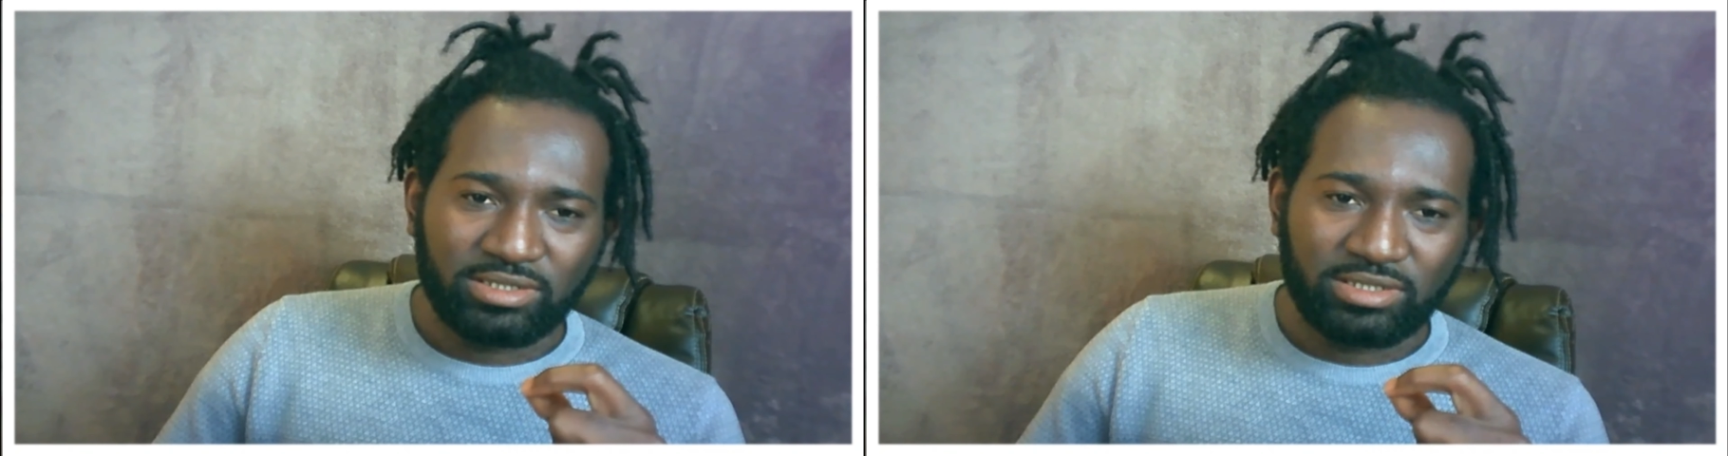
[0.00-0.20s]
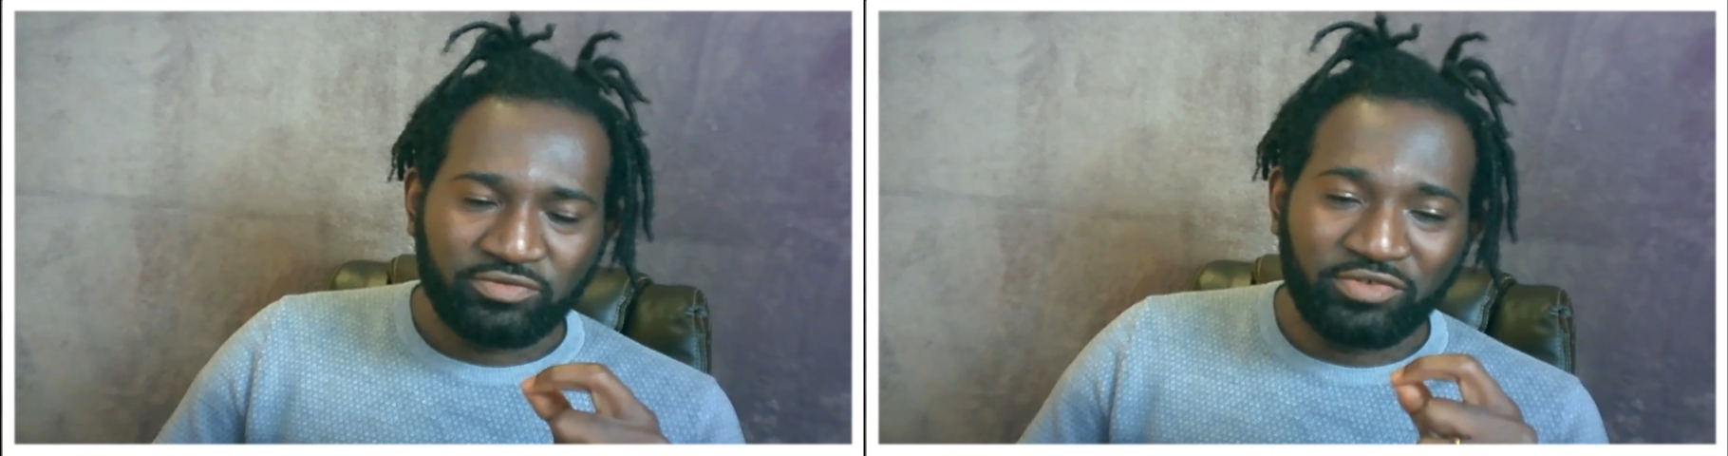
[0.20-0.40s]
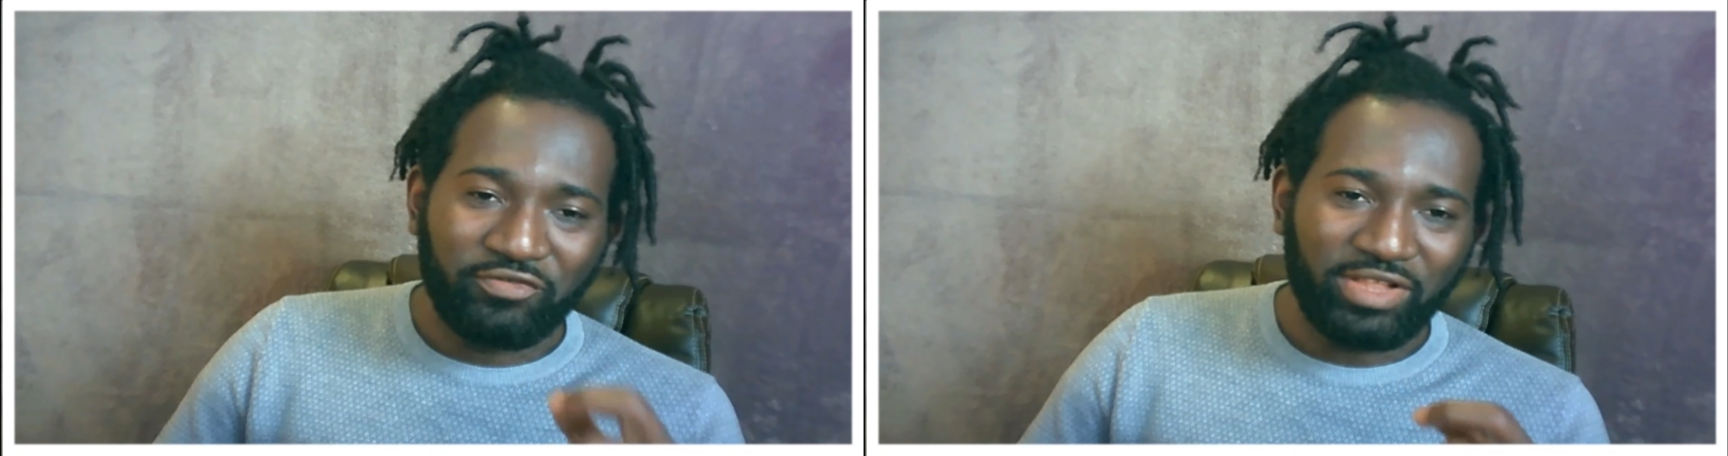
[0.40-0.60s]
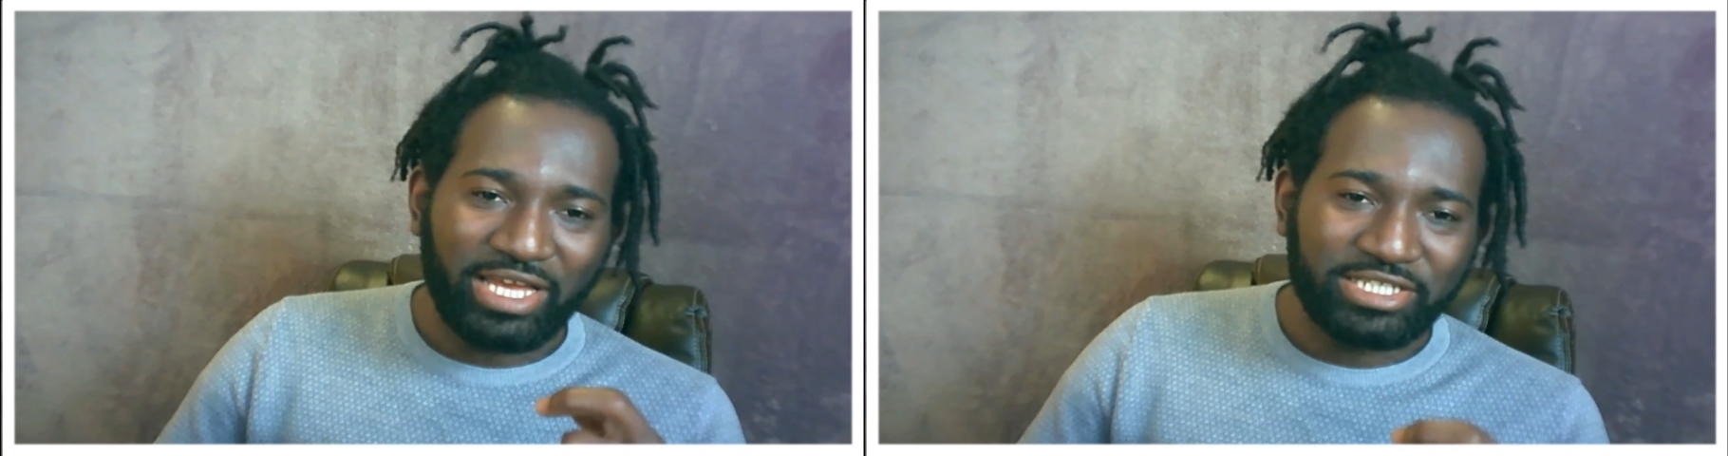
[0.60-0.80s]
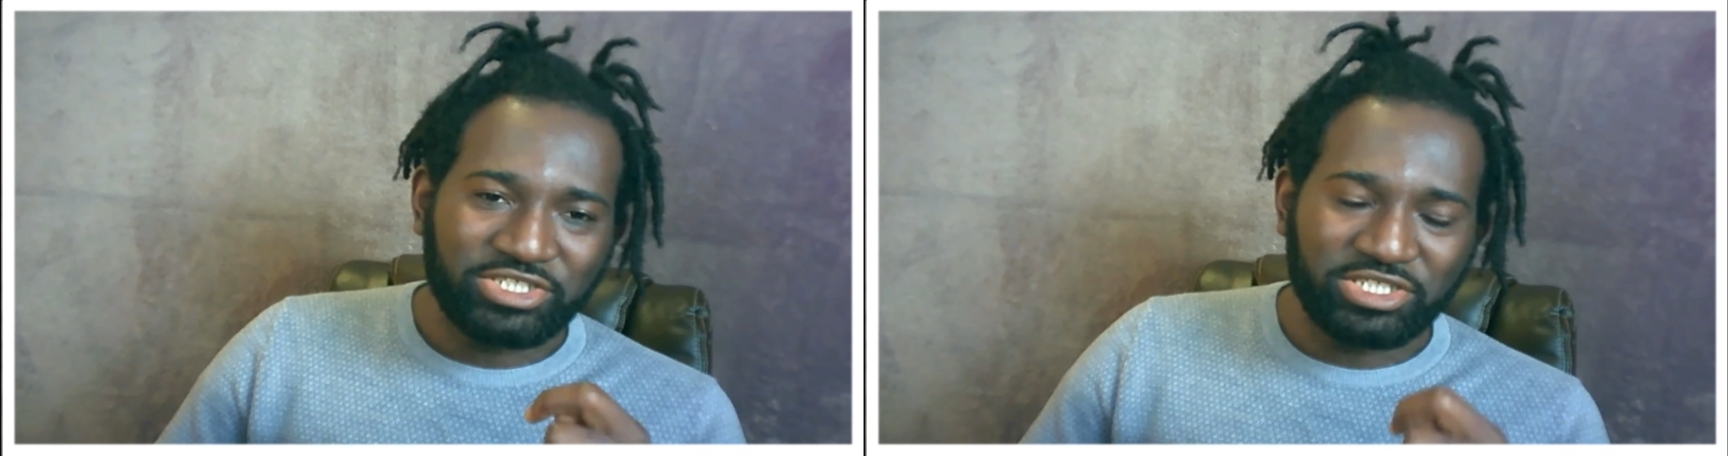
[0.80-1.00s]

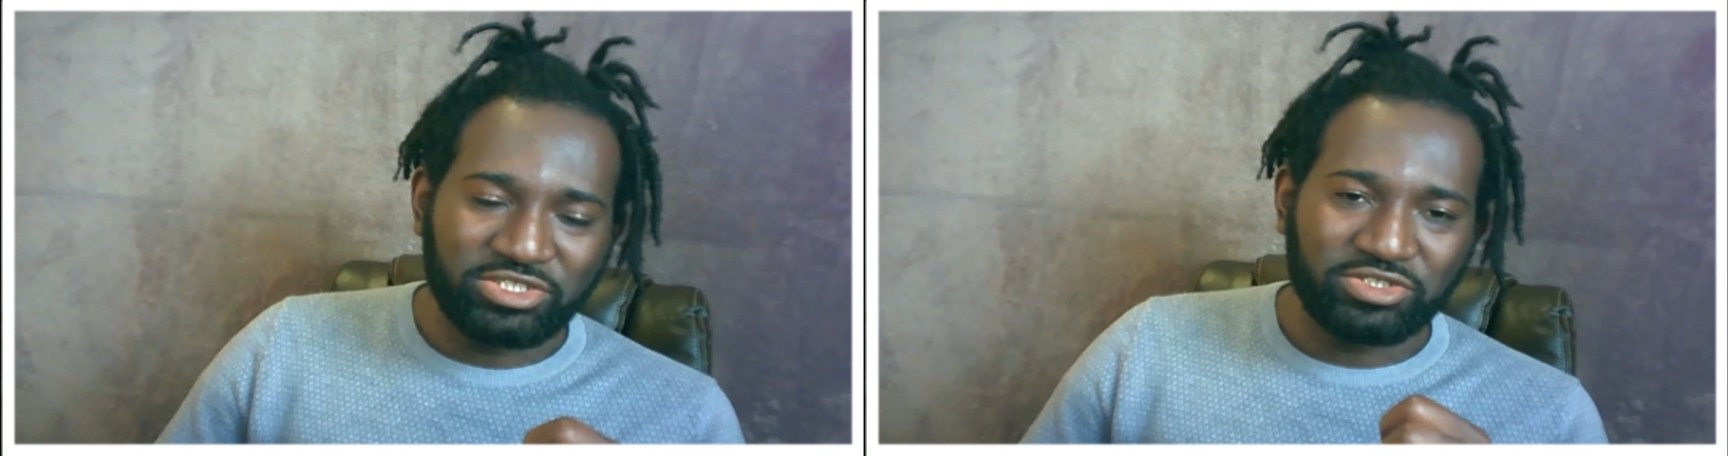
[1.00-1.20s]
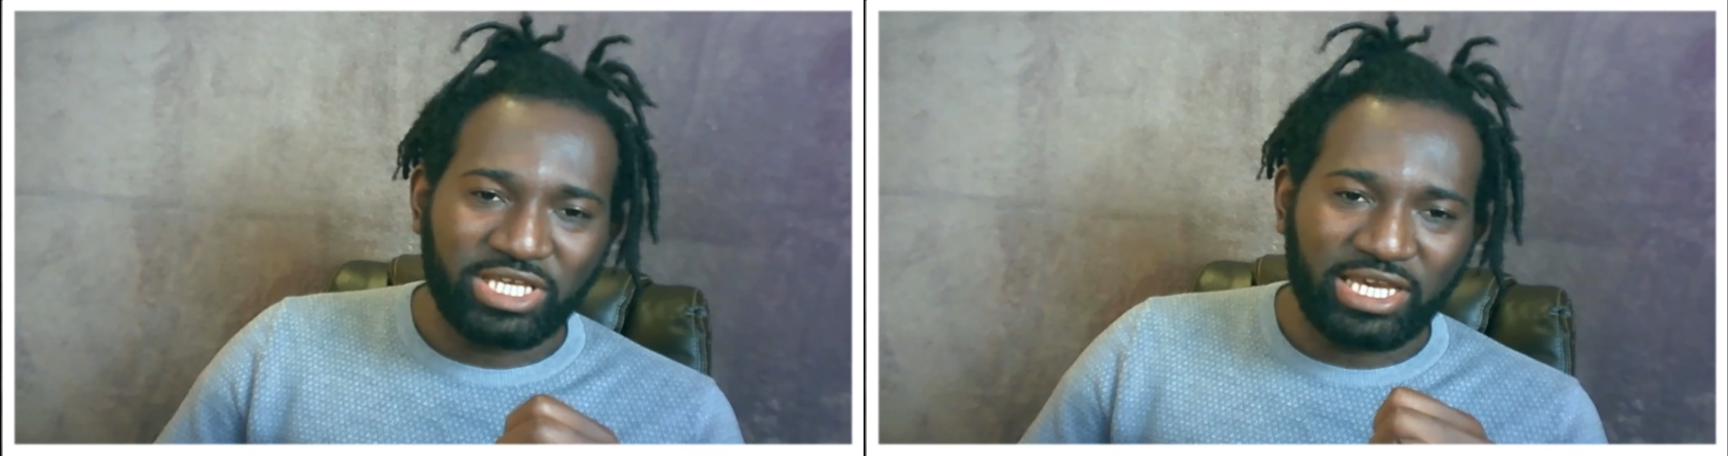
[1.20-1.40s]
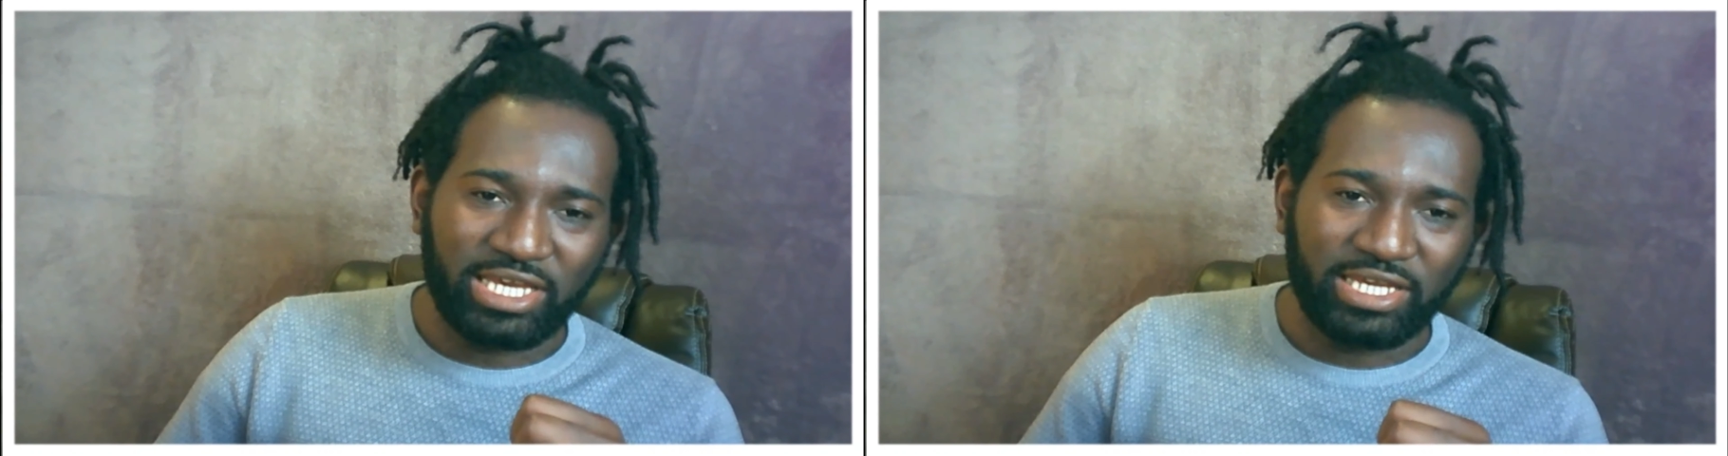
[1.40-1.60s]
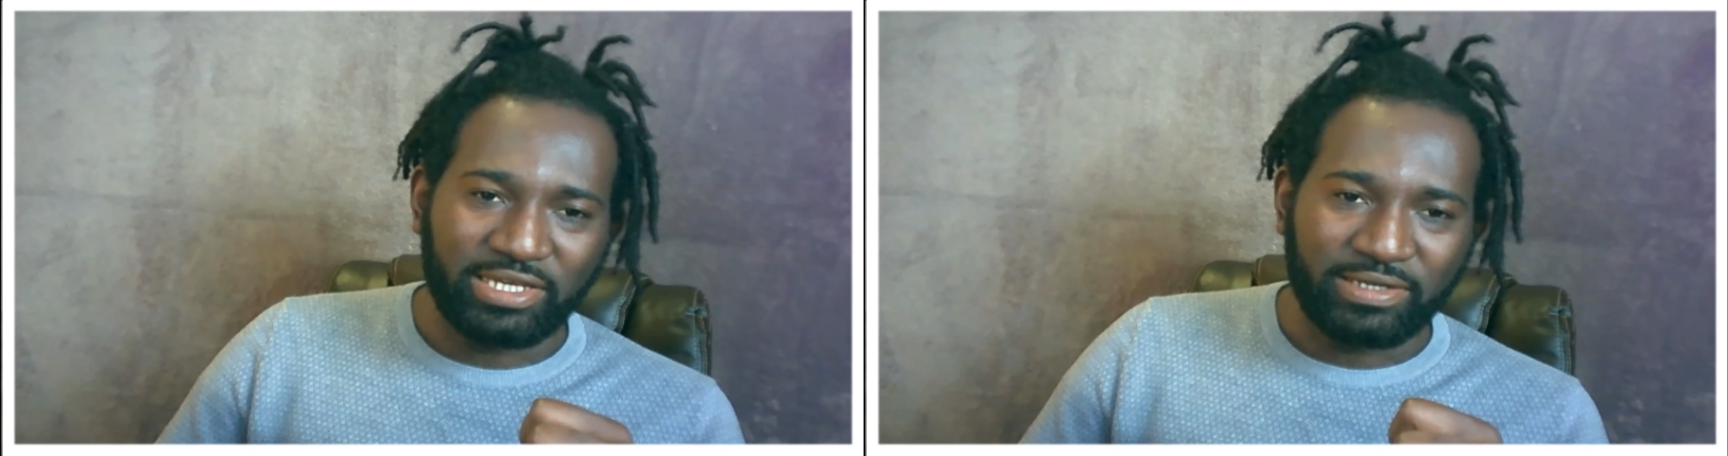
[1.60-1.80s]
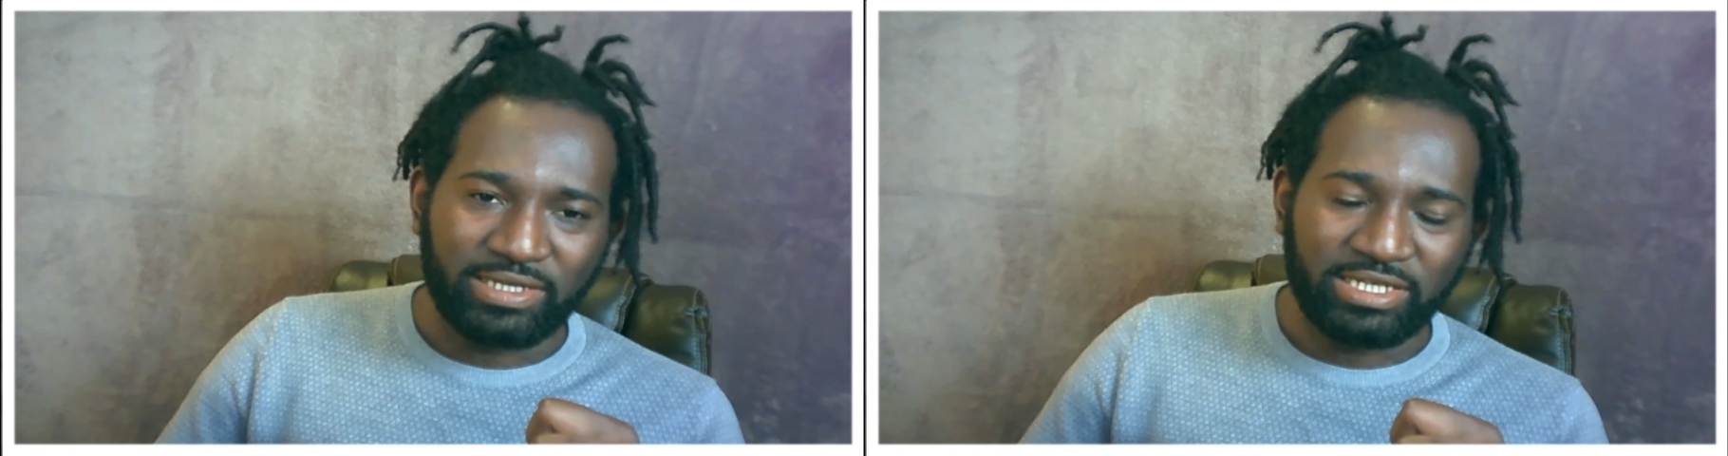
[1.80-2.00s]
reflection today